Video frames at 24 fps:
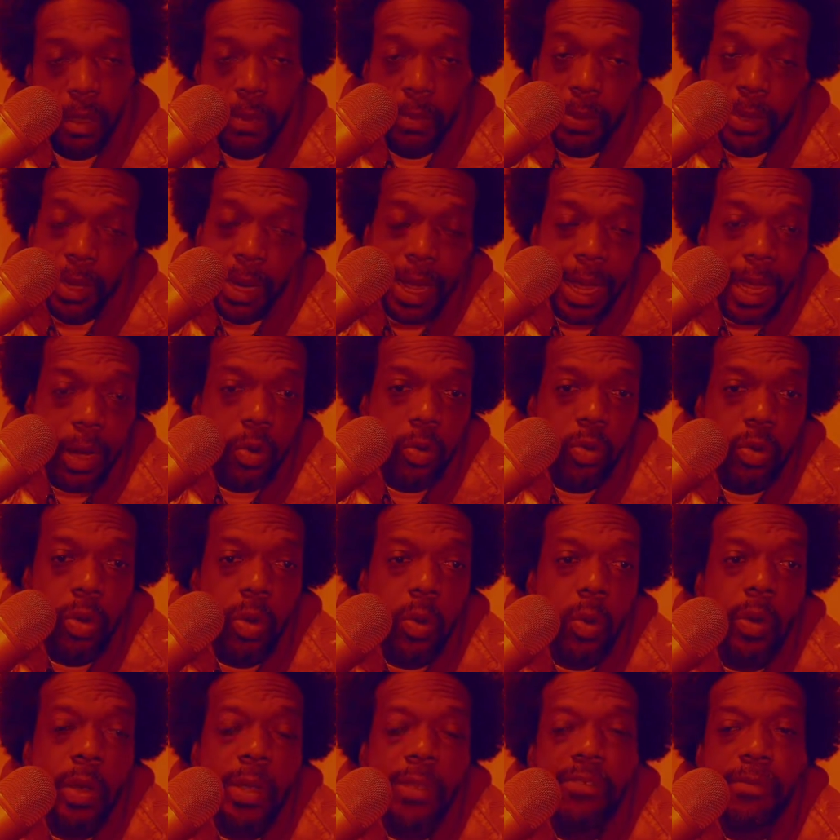But I don't
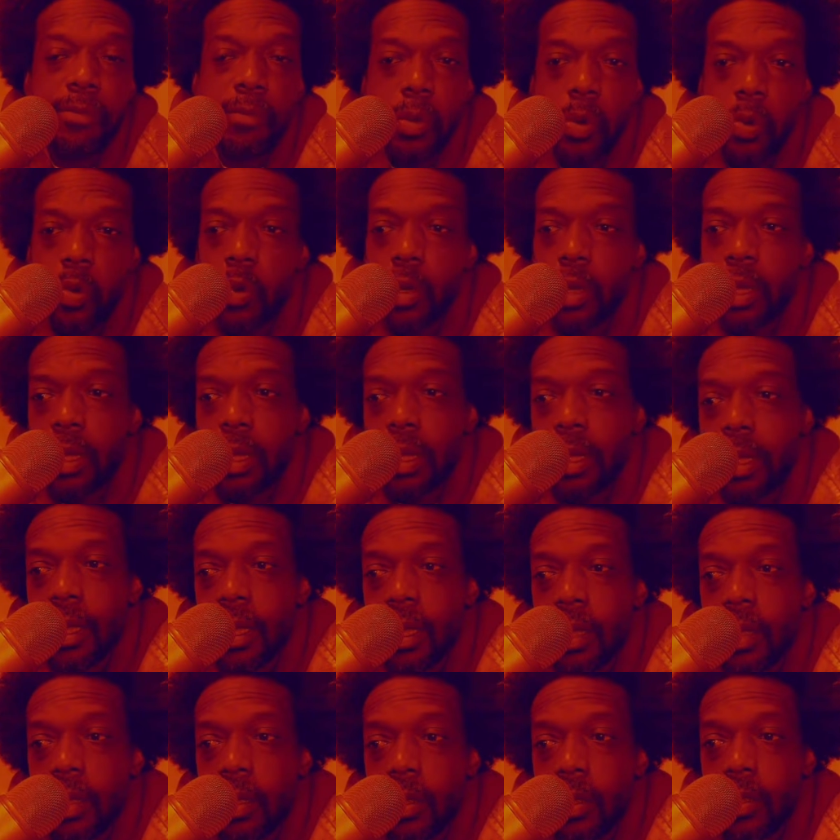know if Mook
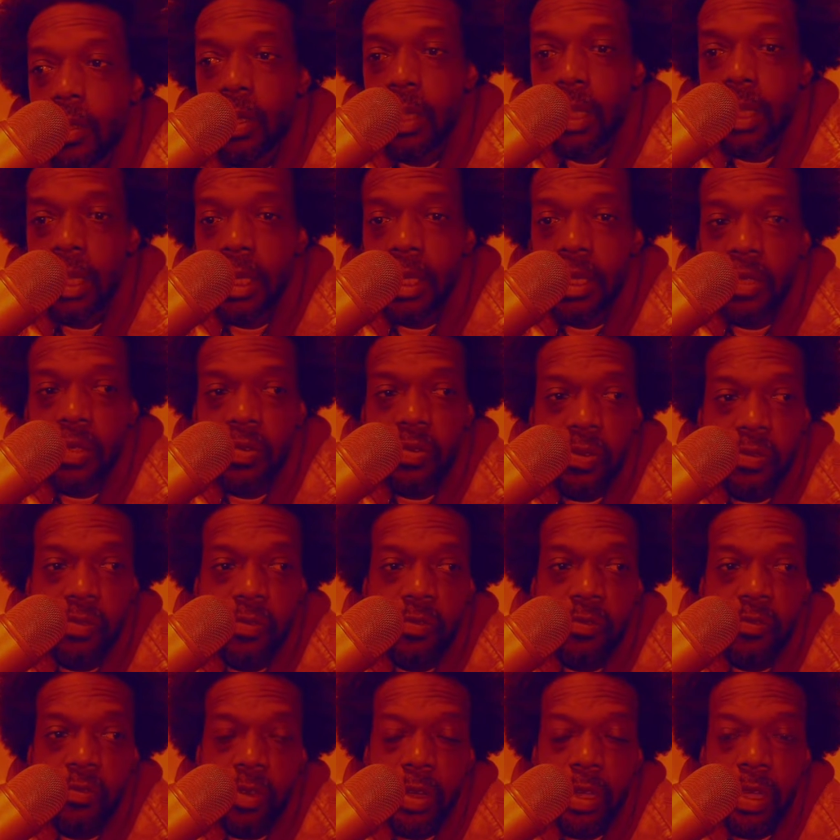is
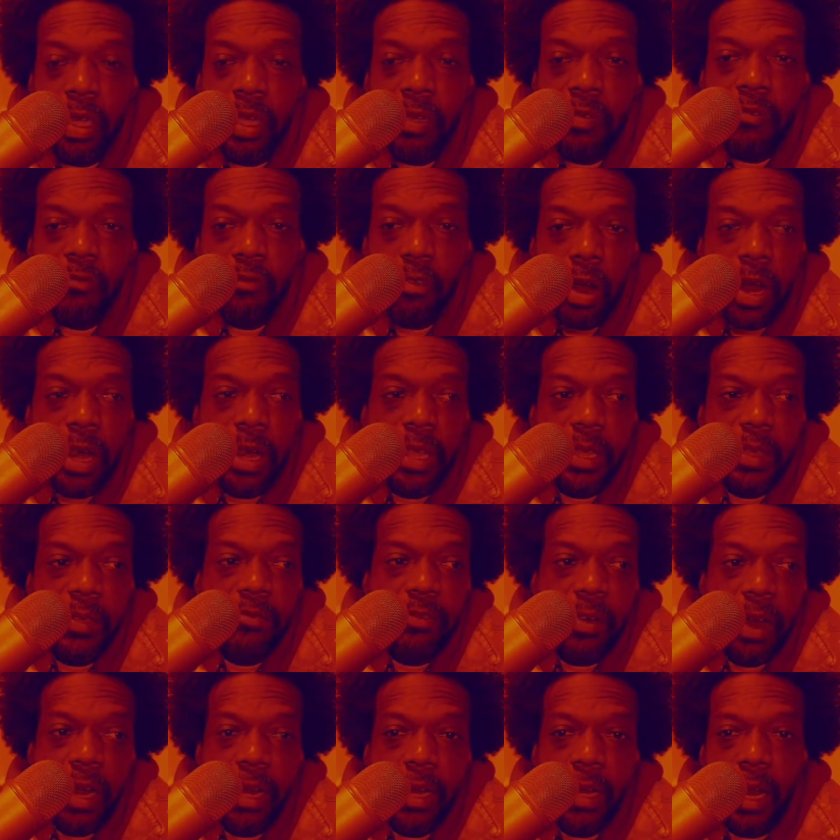really ready
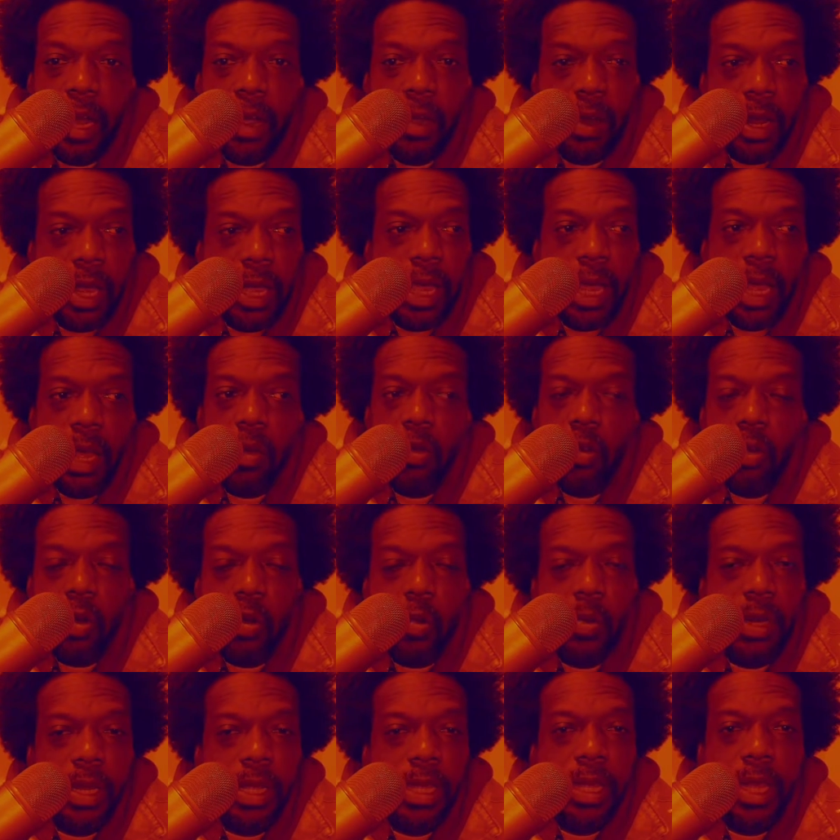right now. Like I don't know
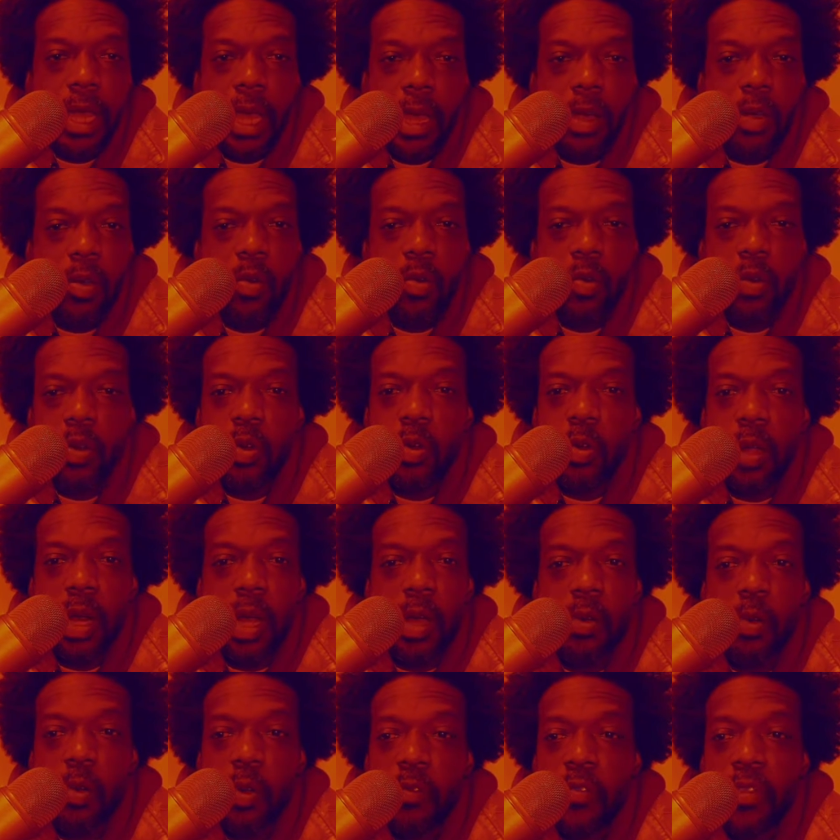what he got going on. I
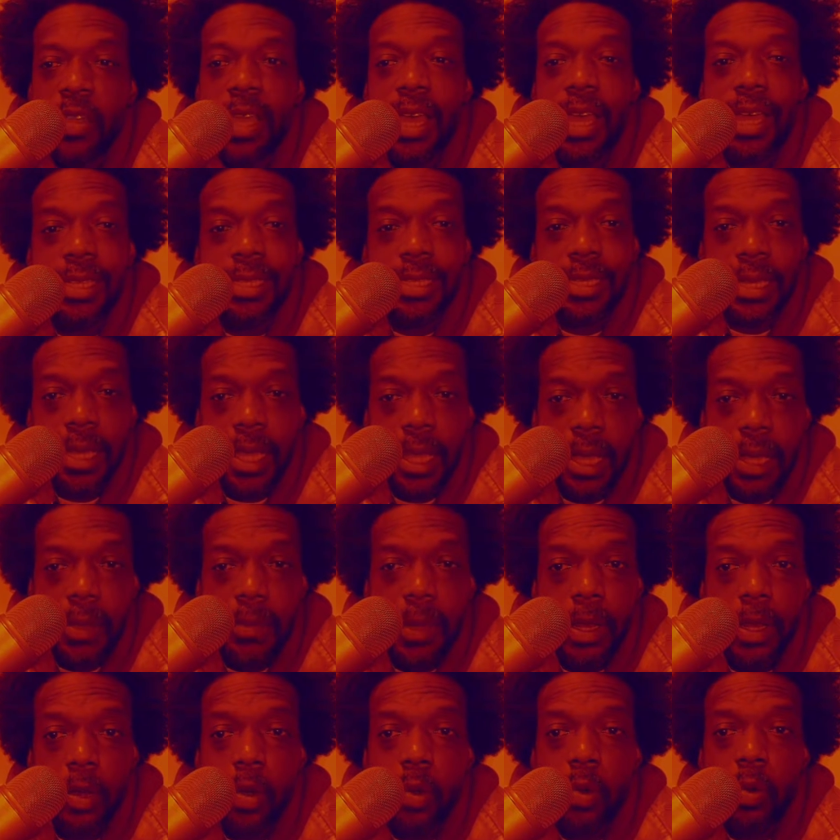don't know if he got time.
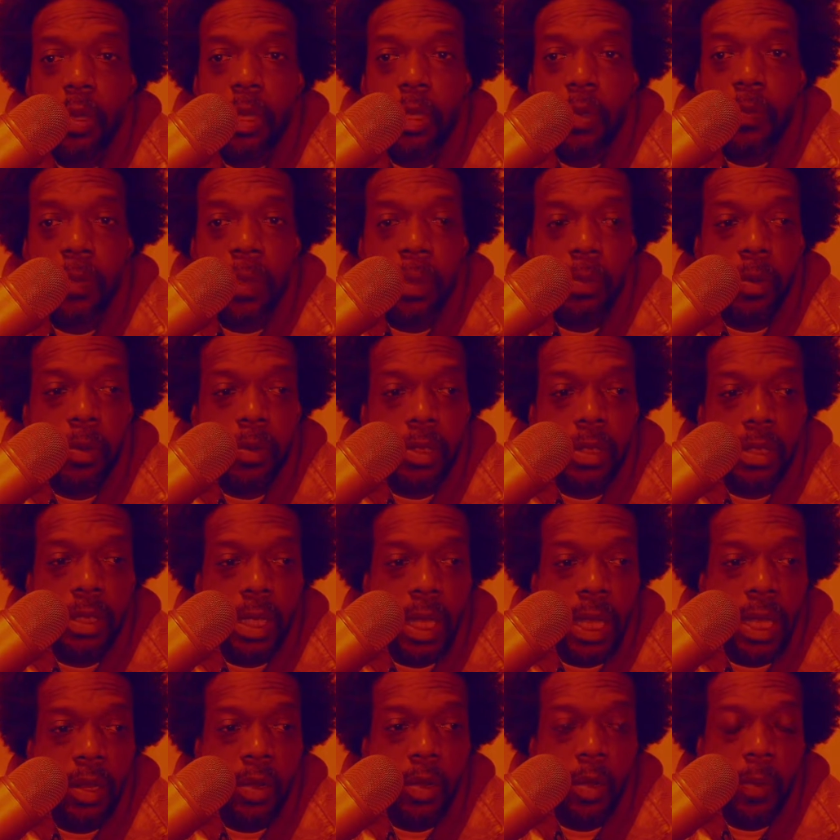I know he people.
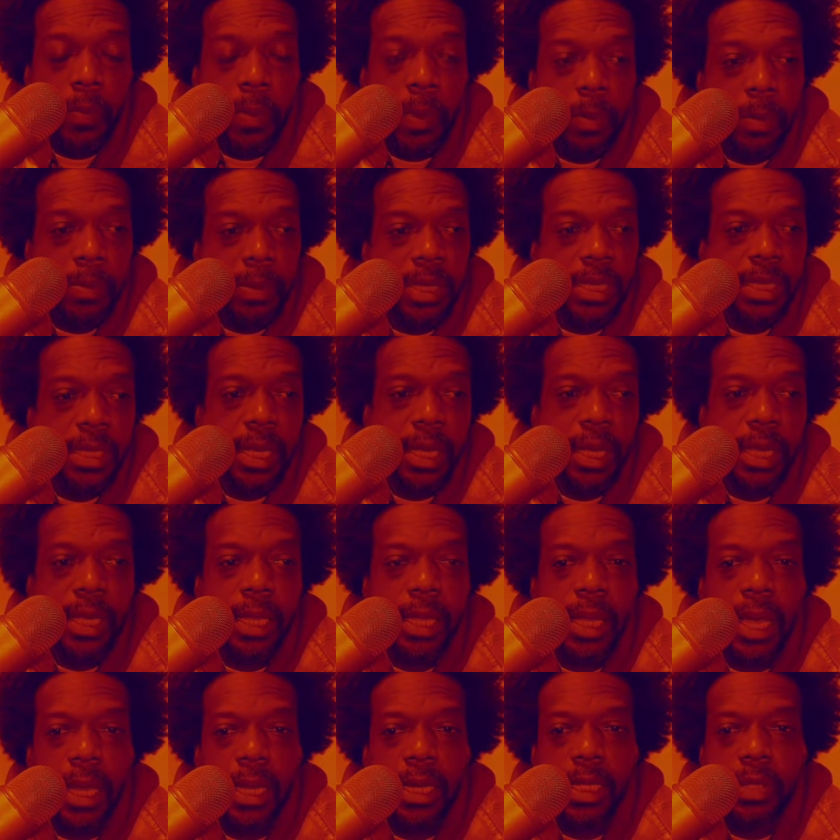I know people been saying
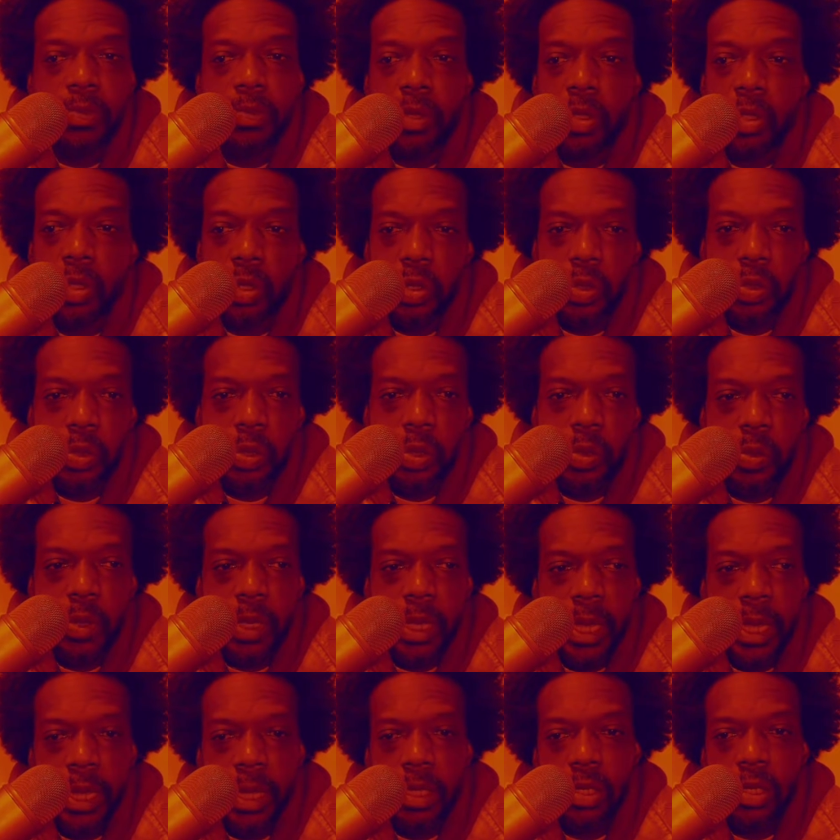he got his material.
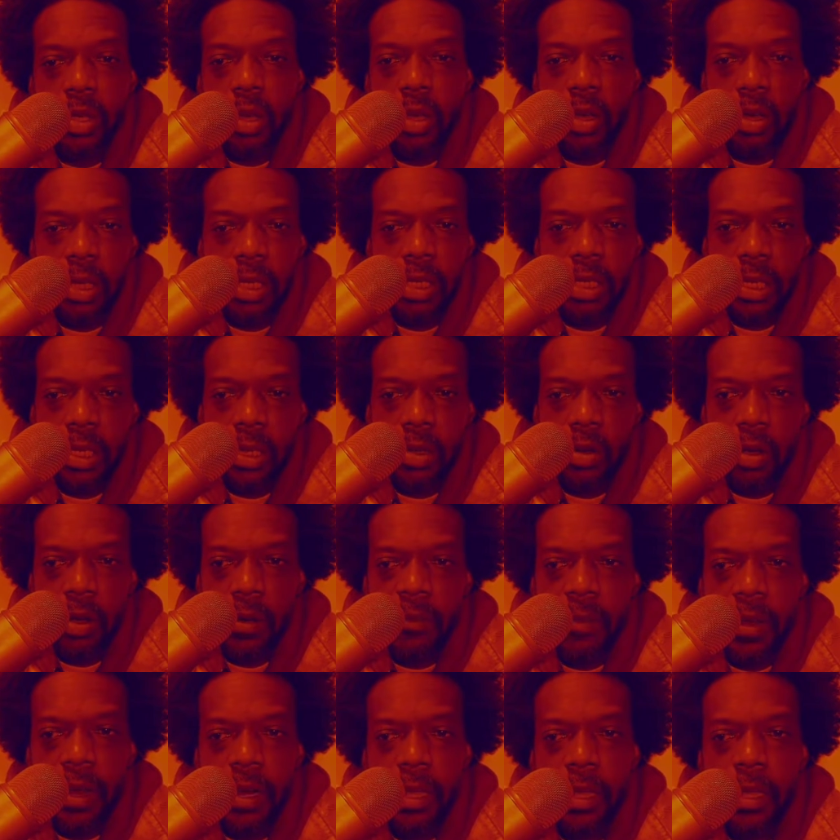He had his content
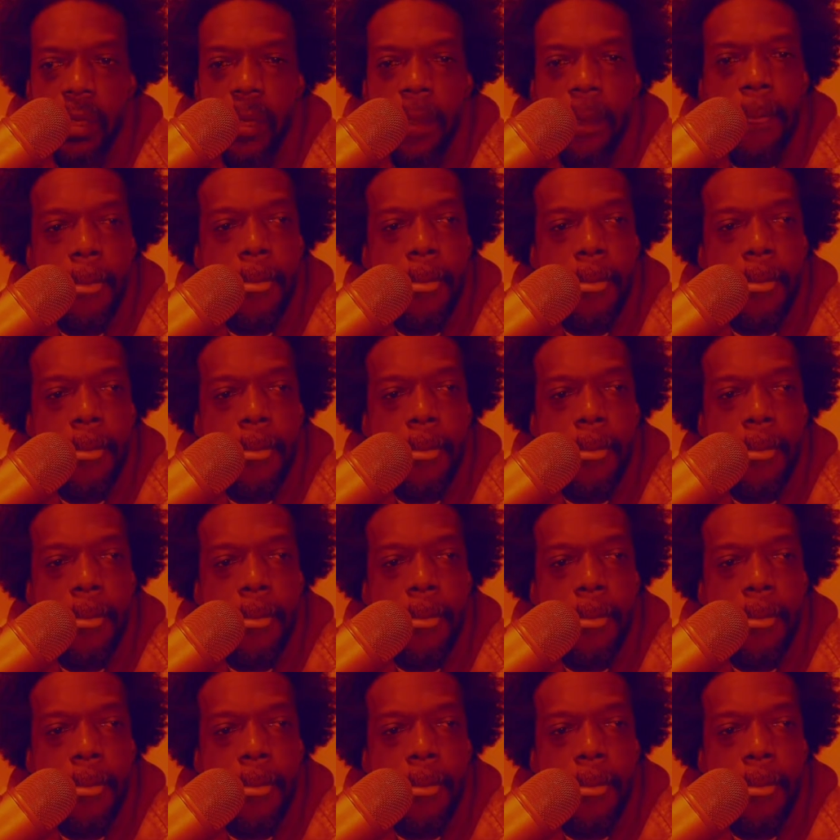already.